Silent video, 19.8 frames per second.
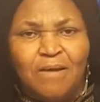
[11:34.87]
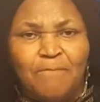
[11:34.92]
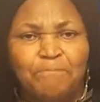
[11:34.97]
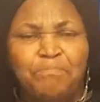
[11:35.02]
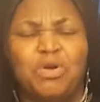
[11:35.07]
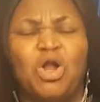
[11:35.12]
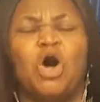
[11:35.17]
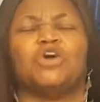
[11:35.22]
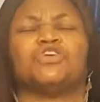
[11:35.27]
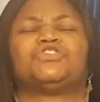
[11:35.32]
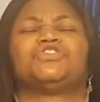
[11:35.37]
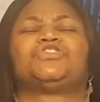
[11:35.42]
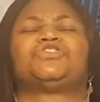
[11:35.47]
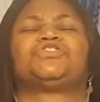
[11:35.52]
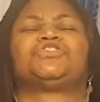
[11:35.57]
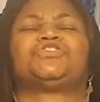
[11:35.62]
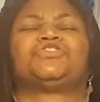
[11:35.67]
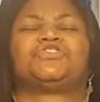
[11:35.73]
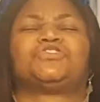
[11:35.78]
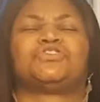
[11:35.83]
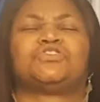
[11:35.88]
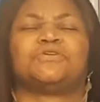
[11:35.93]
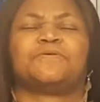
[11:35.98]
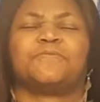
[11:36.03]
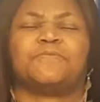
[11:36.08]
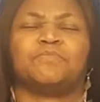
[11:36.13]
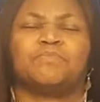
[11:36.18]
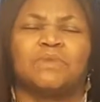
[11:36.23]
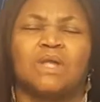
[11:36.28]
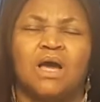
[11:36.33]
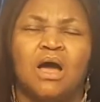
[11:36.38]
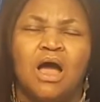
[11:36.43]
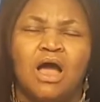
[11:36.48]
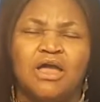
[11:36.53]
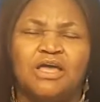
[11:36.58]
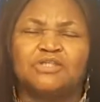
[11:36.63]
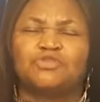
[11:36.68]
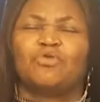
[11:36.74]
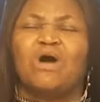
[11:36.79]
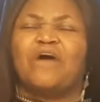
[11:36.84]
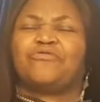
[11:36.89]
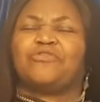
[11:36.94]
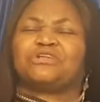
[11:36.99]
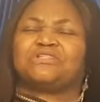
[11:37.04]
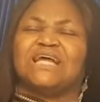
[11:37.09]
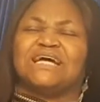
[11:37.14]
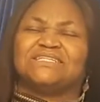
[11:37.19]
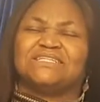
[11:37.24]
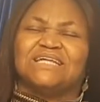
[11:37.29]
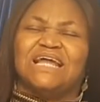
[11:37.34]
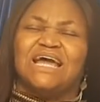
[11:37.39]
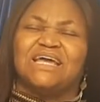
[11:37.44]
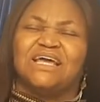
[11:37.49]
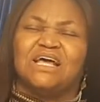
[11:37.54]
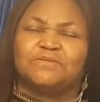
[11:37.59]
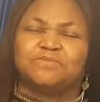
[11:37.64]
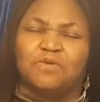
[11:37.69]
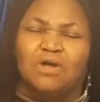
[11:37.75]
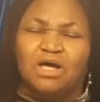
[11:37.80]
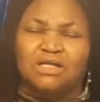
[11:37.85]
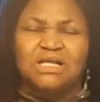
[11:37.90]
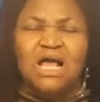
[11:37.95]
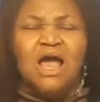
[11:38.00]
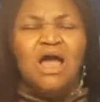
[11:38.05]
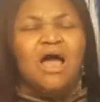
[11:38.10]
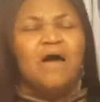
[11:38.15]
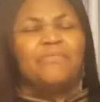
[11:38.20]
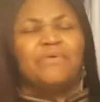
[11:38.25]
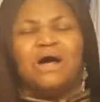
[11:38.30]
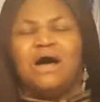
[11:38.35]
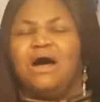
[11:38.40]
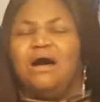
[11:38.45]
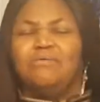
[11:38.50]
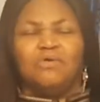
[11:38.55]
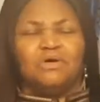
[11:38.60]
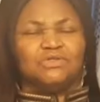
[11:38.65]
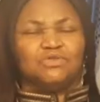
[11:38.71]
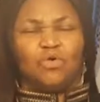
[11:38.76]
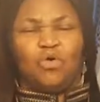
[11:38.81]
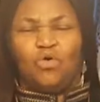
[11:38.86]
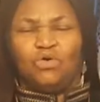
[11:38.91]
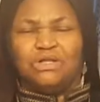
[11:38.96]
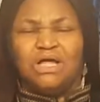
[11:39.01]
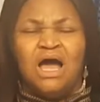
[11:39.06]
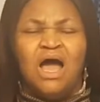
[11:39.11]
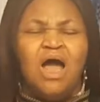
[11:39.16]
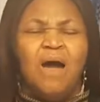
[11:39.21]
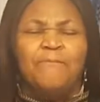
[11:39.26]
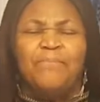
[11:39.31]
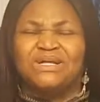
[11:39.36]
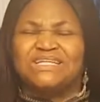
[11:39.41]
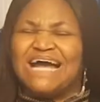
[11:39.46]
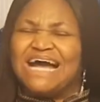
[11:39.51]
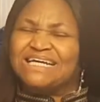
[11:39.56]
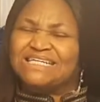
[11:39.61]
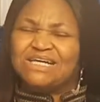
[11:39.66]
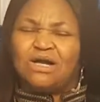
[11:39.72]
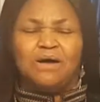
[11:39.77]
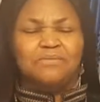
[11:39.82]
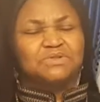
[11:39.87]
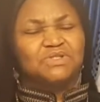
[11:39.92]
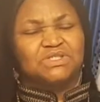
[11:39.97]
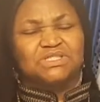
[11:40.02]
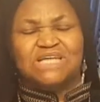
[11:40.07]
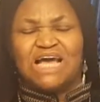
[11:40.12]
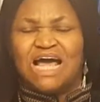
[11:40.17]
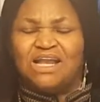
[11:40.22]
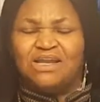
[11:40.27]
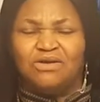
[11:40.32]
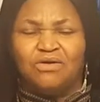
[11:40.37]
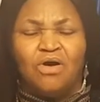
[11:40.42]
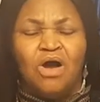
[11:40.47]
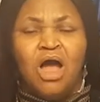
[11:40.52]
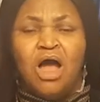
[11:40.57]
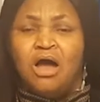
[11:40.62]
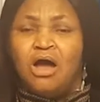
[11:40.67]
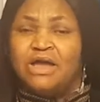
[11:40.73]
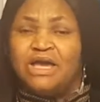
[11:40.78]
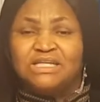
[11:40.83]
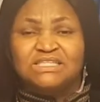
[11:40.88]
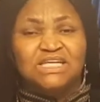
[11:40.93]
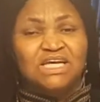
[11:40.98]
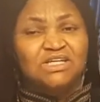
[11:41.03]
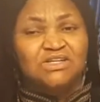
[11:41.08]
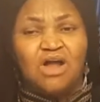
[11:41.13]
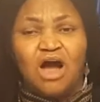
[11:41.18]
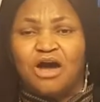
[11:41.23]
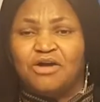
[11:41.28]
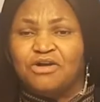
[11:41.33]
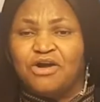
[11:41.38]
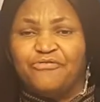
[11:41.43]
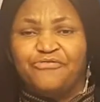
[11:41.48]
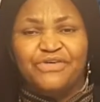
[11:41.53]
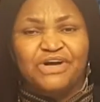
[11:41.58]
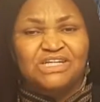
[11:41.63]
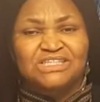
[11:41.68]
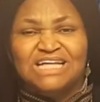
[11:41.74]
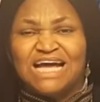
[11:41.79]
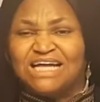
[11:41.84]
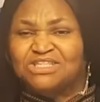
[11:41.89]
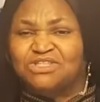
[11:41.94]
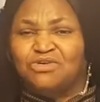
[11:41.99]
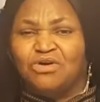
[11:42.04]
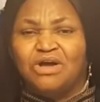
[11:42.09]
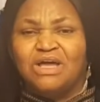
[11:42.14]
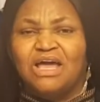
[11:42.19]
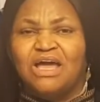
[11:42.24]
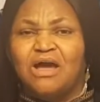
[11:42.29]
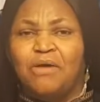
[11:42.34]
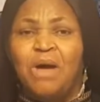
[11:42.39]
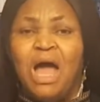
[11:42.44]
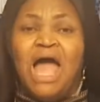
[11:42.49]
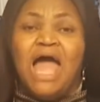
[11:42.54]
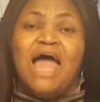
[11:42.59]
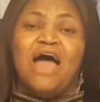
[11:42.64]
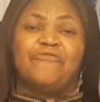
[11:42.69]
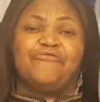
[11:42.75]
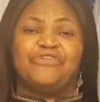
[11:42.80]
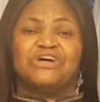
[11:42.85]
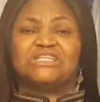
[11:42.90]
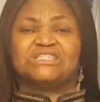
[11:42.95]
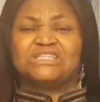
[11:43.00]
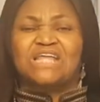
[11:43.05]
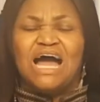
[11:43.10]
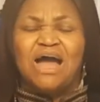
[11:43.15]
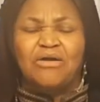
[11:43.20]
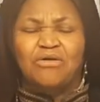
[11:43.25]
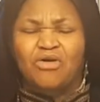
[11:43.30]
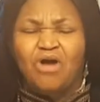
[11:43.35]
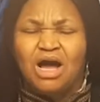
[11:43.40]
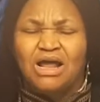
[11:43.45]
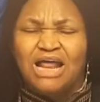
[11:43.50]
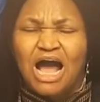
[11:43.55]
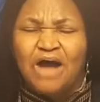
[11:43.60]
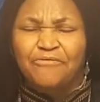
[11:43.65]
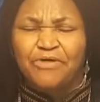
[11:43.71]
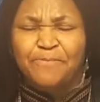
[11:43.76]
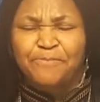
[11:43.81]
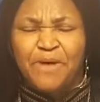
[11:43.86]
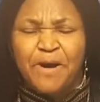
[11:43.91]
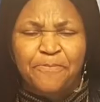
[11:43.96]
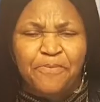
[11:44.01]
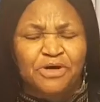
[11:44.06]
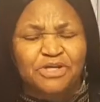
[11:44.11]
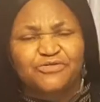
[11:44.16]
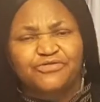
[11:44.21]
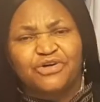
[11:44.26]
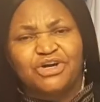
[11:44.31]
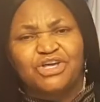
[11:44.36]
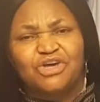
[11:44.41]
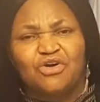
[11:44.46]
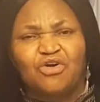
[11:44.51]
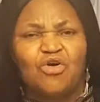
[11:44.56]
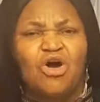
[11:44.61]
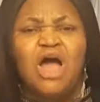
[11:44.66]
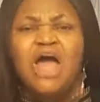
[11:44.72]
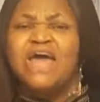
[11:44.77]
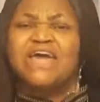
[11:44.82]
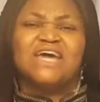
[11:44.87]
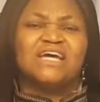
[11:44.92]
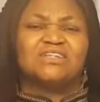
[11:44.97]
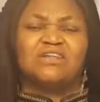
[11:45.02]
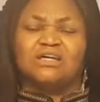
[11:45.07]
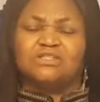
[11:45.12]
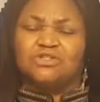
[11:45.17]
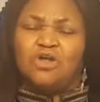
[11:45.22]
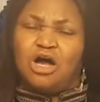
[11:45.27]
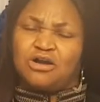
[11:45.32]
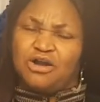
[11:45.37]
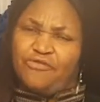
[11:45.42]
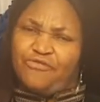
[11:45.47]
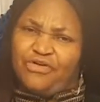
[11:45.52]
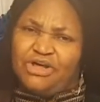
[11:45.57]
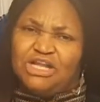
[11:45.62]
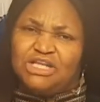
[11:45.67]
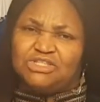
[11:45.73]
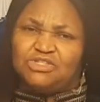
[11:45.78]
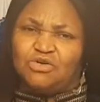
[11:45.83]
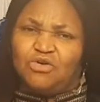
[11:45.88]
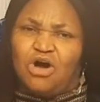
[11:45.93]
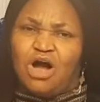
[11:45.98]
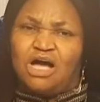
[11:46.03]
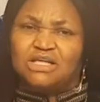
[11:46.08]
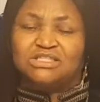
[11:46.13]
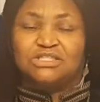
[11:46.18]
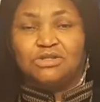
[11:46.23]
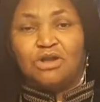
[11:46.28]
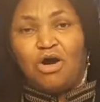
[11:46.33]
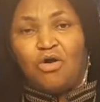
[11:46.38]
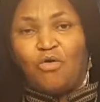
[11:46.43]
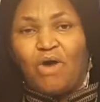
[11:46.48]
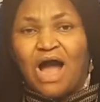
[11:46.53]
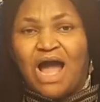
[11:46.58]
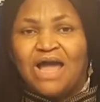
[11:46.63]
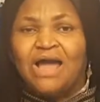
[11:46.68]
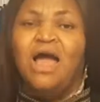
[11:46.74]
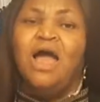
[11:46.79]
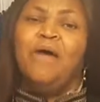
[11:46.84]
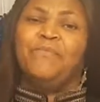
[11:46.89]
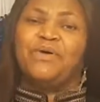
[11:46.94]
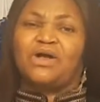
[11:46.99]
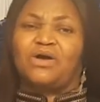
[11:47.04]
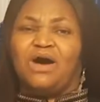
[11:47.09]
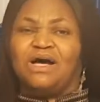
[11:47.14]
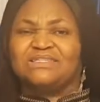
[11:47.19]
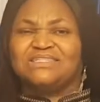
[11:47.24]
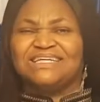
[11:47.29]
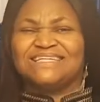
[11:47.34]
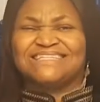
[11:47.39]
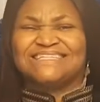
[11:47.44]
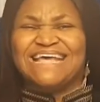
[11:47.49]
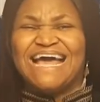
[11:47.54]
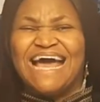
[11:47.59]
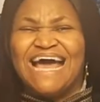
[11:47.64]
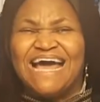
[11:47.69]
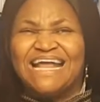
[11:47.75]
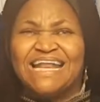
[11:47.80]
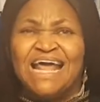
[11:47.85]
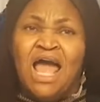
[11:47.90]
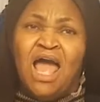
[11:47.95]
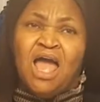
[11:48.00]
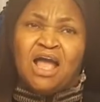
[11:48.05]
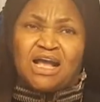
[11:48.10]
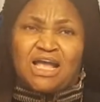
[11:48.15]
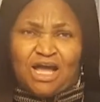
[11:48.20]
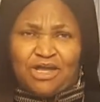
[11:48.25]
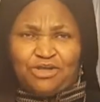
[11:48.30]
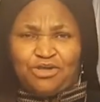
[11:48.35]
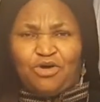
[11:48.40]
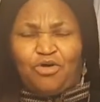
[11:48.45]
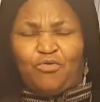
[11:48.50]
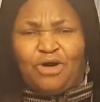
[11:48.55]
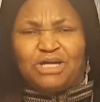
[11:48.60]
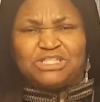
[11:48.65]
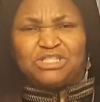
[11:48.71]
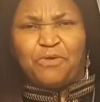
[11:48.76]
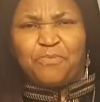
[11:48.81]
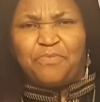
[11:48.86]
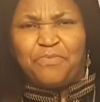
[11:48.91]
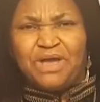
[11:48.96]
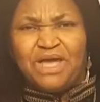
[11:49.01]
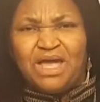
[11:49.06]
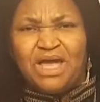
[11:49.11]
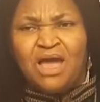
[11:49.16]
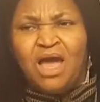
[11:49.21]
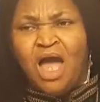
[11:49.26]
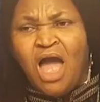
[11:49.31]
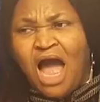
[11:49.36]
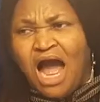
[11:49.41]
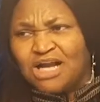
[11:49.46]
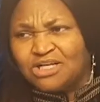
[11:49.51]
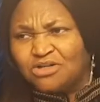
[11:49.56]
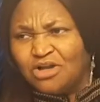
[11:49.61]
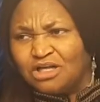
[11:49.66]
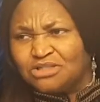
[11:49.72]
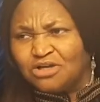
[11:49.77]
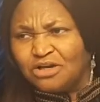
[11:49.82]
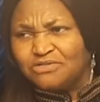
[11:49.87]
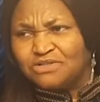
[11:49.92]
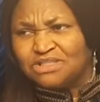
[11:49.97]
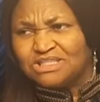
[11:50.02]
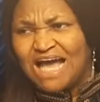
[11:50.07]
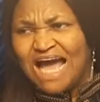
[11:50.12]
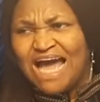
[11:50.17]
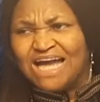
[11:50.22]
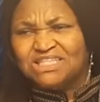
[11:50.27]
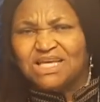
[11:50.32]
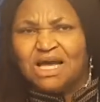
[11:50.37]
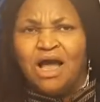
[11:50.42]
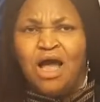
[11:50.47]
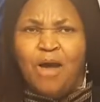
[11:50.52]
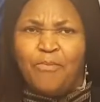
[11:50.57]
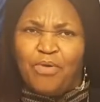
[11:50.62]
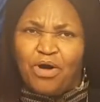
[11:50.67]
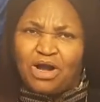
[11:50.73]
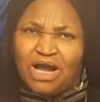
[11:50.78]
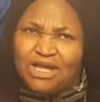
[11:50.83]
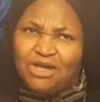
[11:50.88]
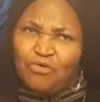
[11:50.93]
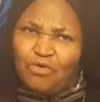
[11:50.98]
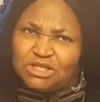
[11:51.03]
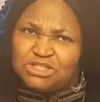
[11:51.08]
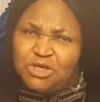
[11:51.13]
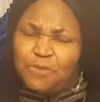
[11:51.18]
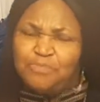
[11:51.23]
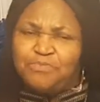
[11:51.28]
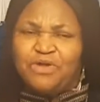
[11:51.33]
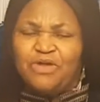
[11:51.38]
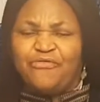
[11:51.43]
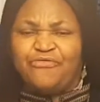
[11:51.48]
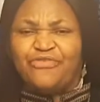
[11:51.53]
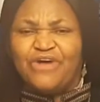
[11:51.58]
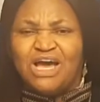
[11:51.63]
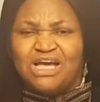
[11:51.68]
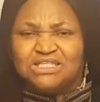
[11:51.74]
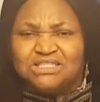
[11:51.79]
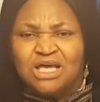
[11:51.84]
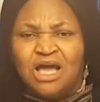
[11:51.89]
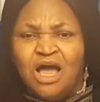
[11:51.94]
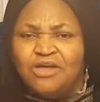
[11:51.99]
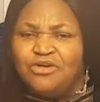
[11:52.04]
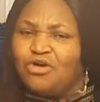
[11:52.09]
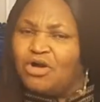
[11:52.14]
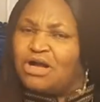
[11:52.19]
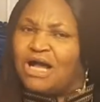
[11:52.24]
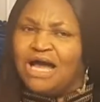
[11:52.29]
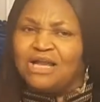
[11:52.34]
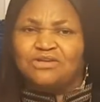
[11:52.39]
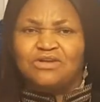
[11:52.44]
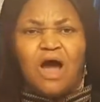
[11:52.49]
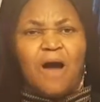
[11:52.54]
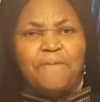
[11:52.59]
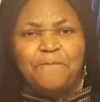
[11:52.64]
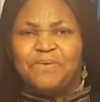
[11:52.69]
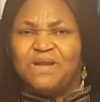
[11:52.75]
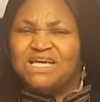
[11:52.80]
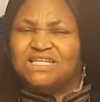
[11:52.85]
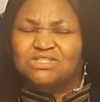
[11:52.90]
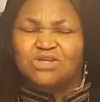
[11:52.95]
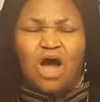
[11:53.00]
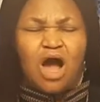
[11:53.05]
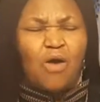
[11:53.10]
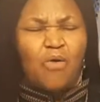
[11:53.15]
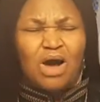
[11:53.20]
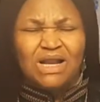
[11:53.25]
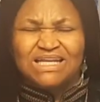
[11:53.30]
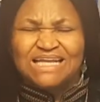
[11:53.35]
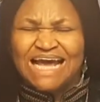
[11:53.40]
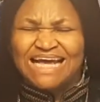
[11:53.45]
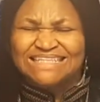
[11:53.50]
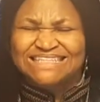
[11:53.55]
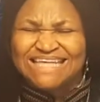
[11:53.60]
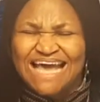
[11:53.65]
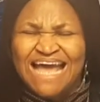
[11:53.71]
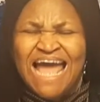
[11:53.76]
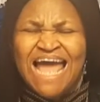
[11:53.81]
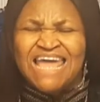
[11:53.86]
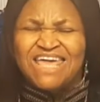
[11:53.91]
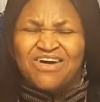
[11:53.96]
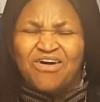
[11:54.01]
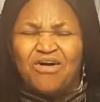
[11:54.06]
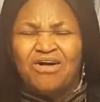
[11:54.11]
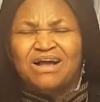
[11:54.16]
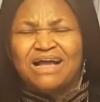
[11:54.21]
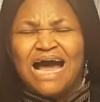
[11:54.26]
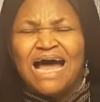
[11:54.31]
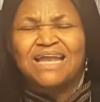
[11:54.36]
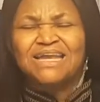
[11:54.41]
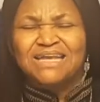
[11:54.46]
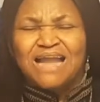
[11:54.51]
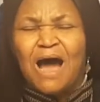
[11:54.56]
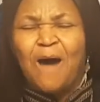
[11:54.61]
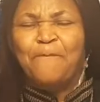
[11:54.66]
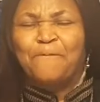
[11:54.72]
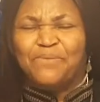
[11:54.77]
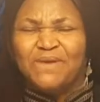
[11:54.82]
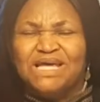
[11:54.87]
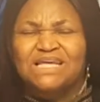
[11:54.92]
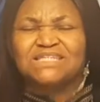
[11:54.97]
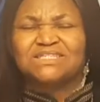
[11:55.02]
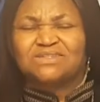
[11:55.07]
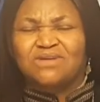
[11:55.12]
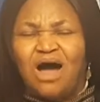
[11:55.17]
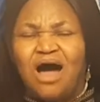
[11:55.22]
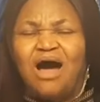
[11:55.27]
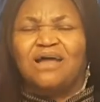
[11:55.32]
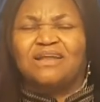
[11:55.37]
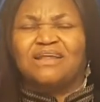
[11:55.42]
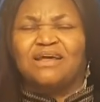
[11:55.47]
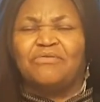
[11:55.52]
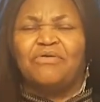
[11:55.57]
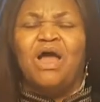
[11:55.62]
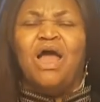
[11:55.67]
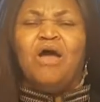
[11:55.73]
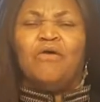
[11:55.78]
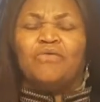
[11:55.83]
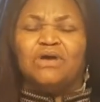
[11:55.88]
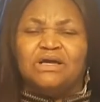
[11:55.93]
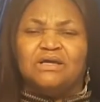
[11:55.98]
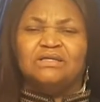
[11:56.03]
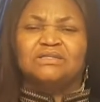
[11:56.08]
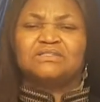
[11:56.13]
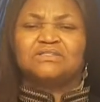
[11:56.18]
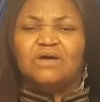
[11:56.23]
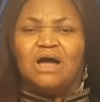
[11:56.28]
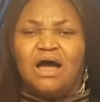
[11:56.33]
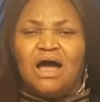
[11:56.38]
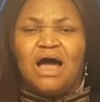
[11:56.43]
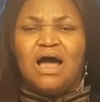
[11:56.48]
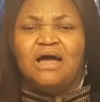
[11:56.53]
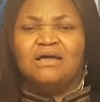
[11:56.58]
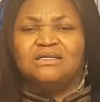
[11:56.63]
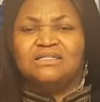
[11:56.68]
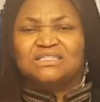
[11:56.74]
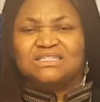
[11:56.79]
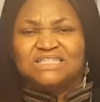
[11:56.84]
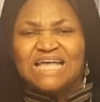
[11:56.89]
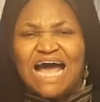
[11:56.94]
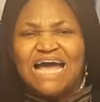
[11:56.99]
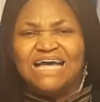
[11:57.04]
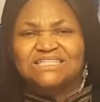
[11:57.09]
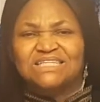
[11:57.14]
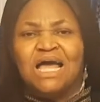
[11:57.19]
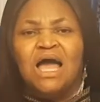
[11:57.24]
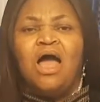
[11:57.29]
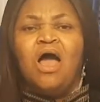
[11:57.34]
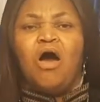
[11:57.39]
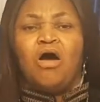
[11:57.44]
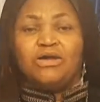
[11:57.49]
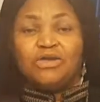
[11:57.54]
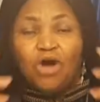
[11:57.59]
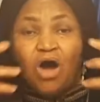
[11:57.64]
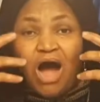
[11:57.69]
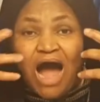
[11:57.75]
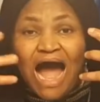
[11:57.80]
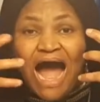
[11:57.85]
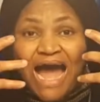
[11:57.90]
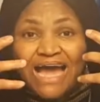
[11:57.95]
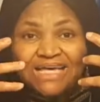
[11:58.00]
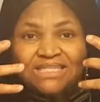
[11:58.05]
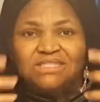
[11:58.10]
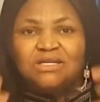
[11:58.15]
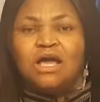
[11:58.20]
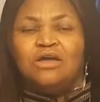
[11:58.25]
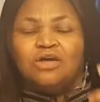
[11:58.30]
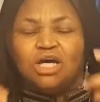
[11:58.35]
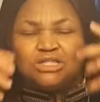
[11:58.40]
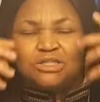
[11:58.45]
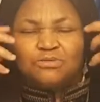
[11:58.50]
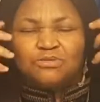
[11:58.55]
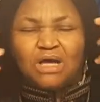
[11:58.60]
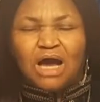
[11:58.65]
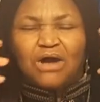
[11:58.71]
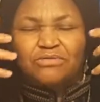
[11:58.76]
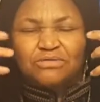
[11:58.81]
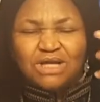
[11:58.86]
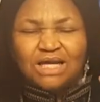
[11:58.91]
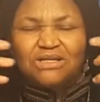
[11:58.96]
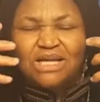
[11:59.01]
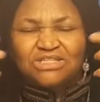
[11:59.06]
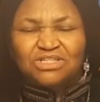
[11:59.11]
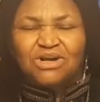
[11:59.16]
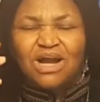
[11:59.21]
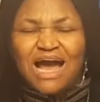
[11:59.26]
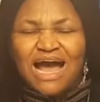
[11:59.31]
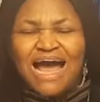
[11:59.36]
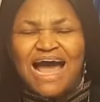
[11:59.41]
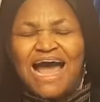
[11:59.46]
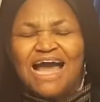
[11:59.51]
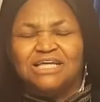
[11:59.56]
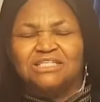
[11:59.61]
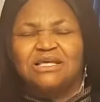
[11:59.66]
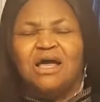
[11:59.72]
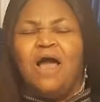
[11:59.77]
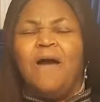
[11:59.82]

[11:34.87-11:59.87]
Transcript: plus. His wife was 99 years plus. Abraham was old. But I come to tell you, he did not reveal that to him. Every time God have a purpose for you, he does not reveal it to us. You know why? Because he said, can you worship me? Amen. Not of sight, but can you worship me in faith? You cannot please God. What did I say? You cannot please God in, in, uh, uh, in sight, in your eyes, your natural eyes,